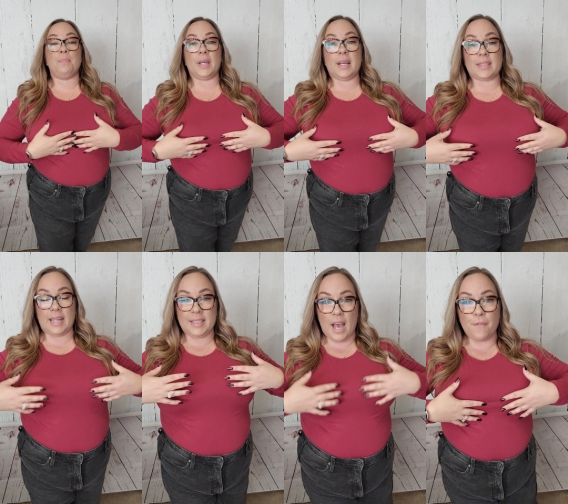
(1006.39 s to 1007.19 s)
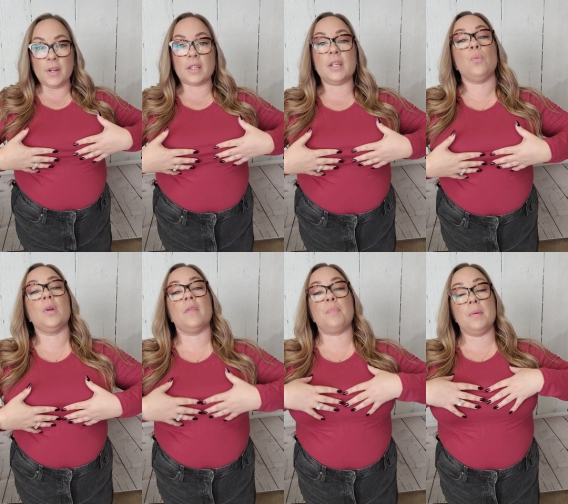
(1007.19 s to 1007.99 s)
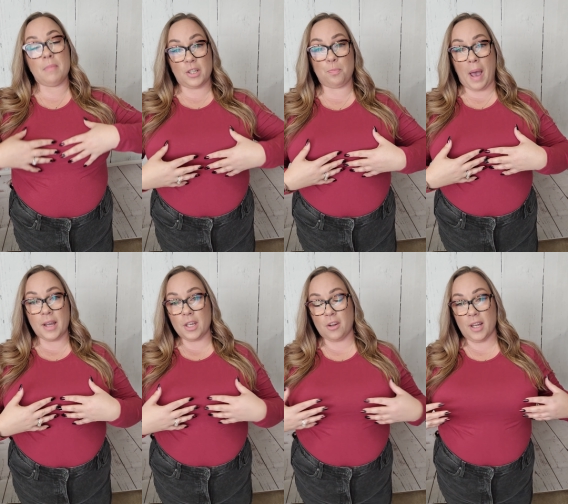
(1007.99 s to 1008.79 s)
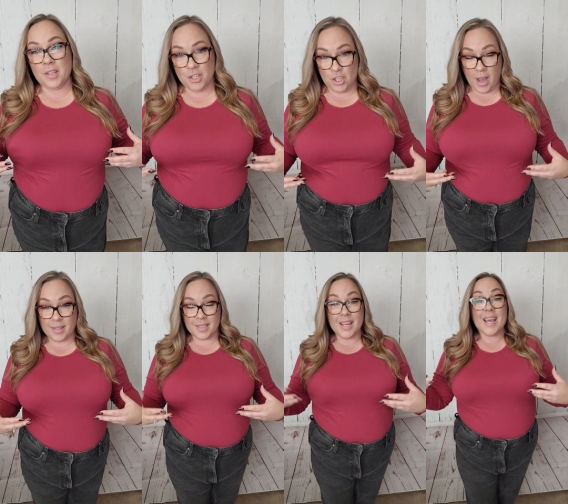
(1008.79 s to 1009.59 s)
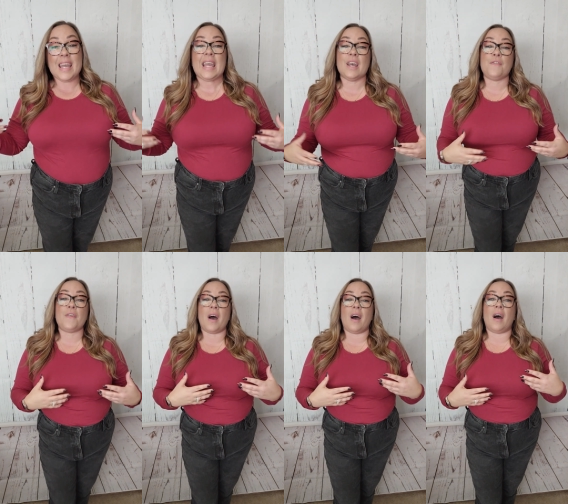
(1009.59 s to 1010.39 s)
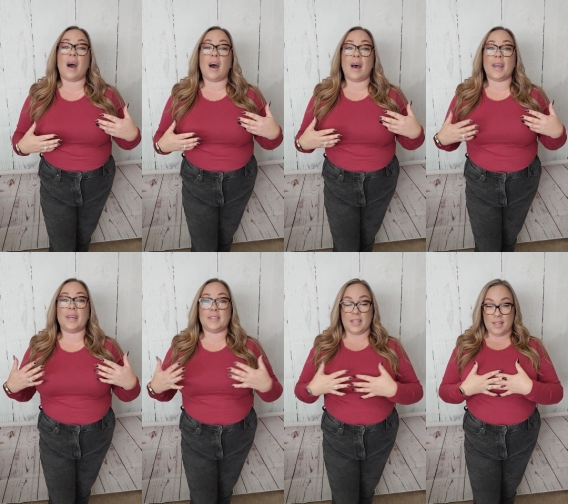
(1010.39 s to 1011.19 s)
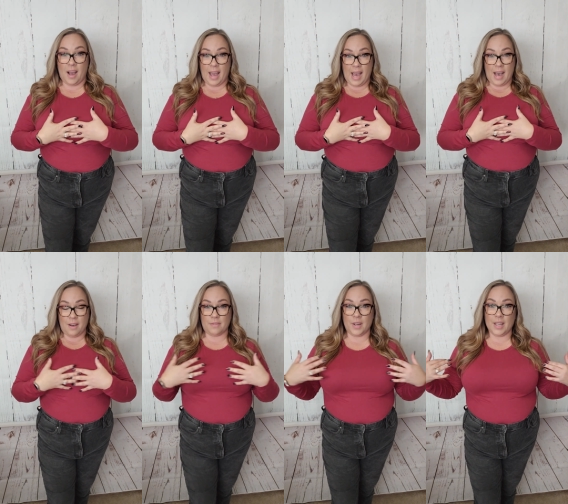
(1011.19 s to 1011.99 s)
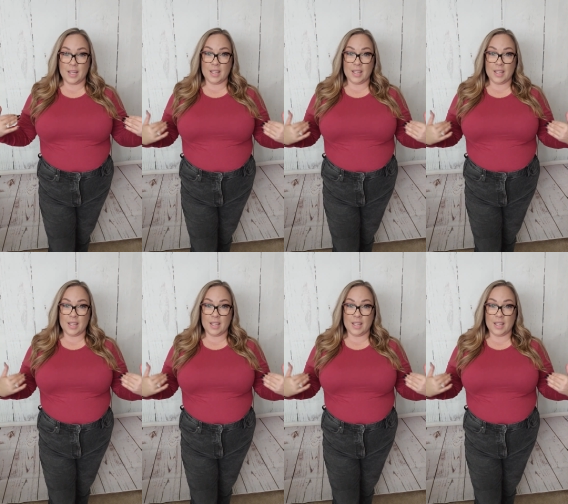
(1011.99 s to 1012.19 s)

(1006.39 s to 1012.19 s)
because I definitely would have been much baggier in the chest if I did not have